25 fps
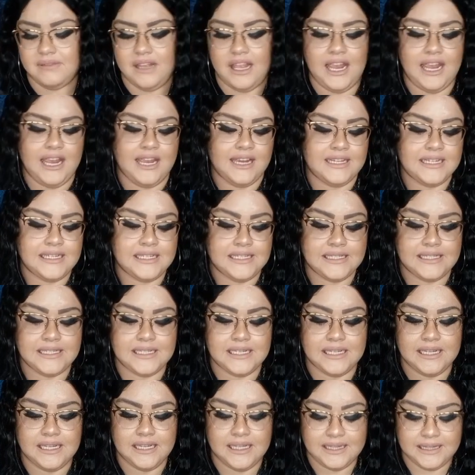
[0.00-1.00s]
And
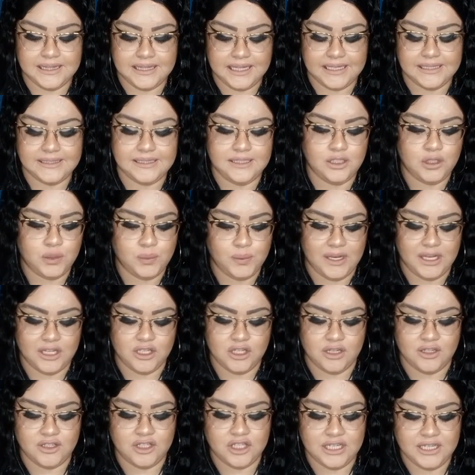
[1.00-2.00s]
this
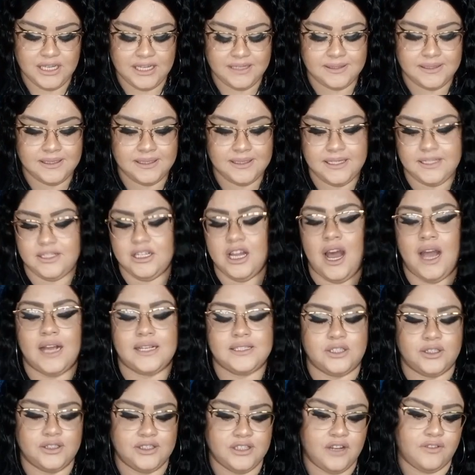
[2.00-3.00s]
situation, she needs to
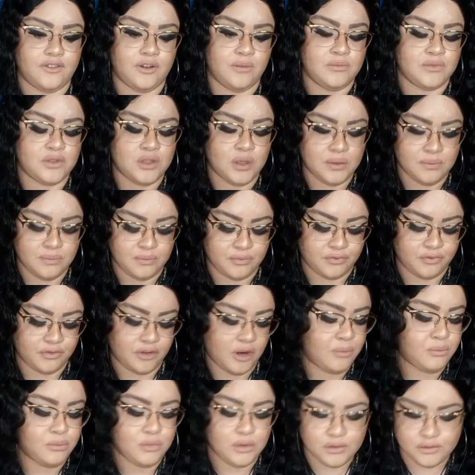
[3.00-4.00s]
detox herself
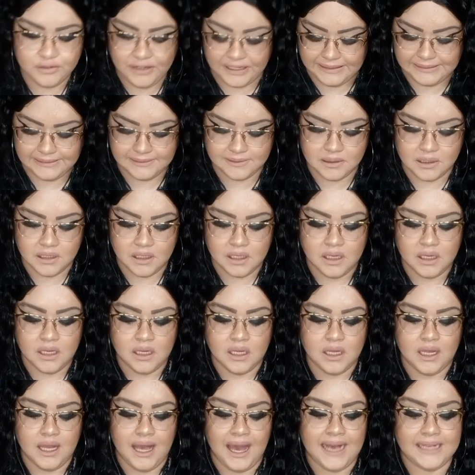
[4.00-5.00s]
from Blueface
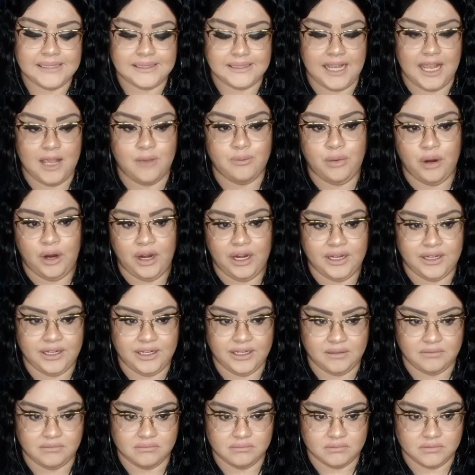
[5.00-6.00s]
as a
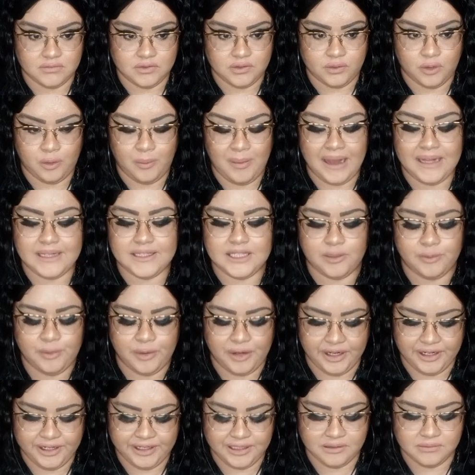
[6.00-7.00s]
partner, romantic
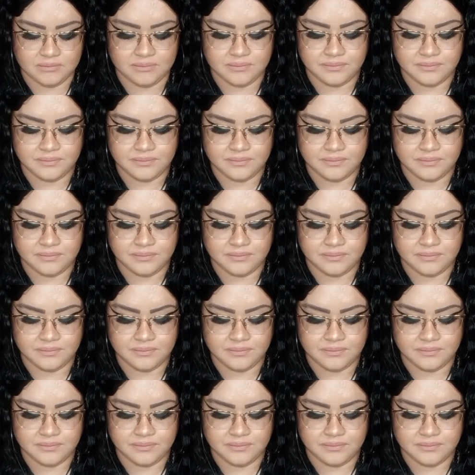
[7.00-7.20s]
partner.